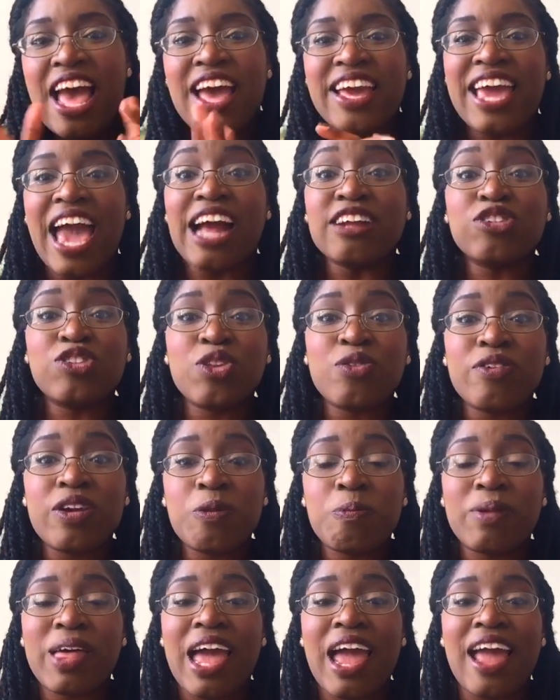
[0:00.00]
Catch the
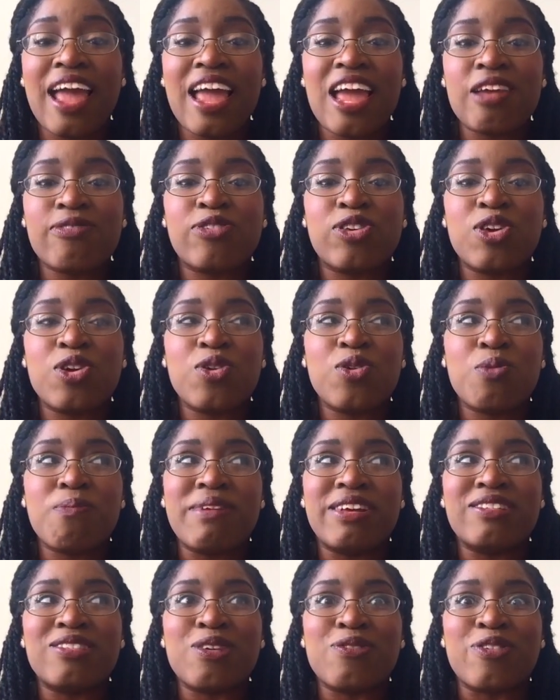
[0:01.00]
replay if you
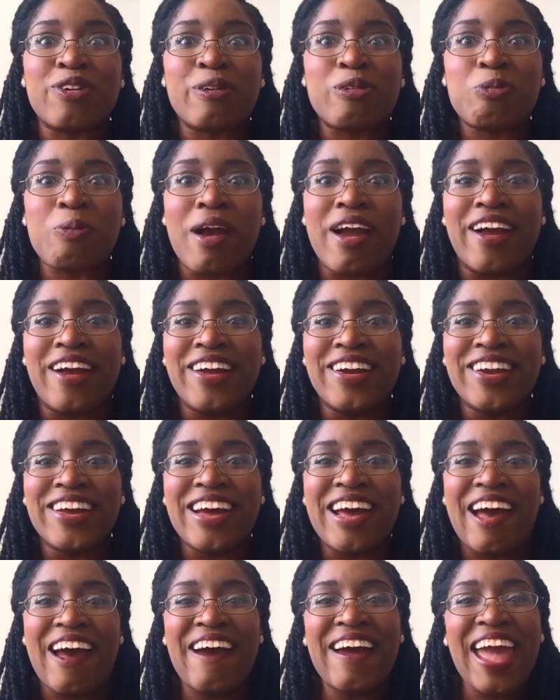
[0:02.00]
missed the first part.
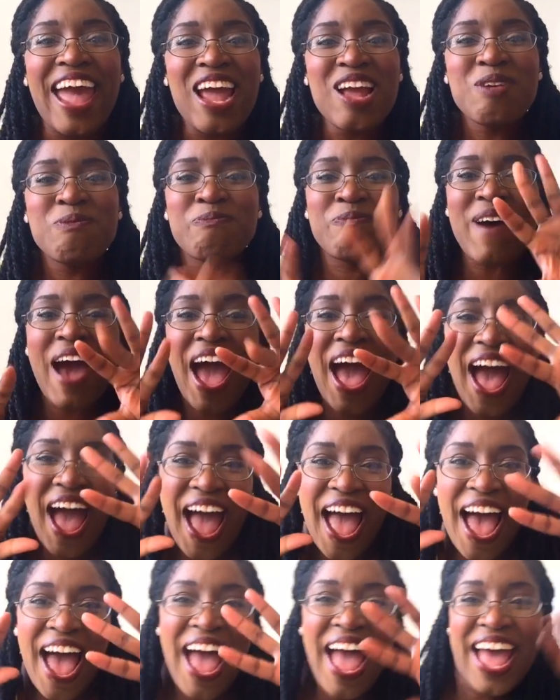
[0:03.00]
Okay,
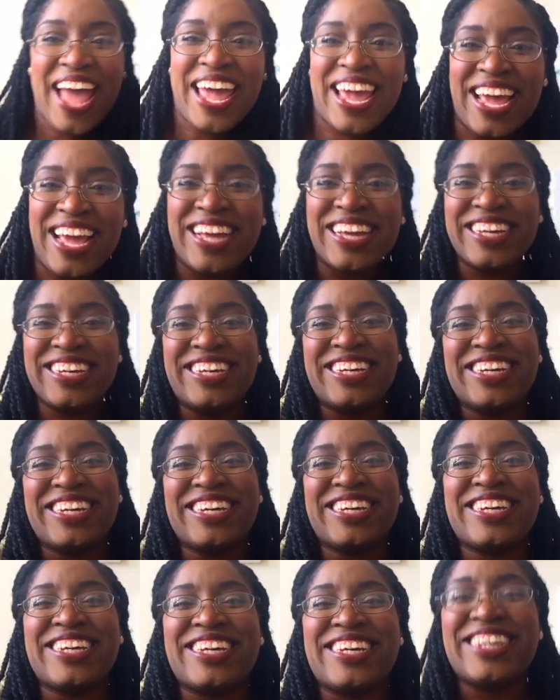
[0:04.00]

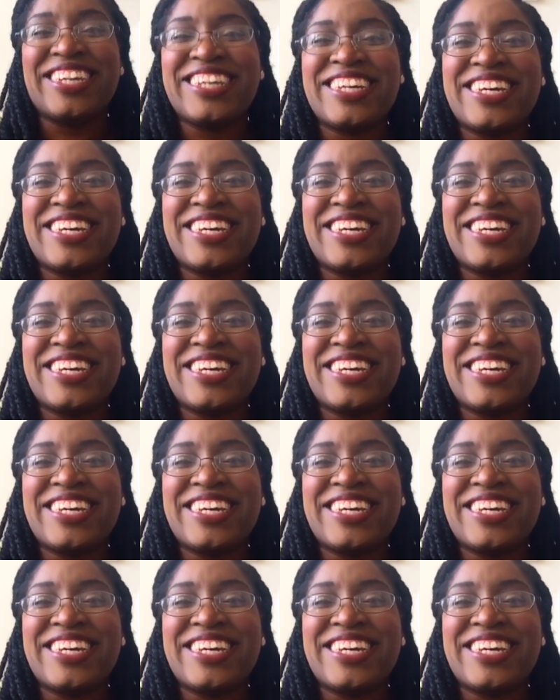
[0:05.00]
bye.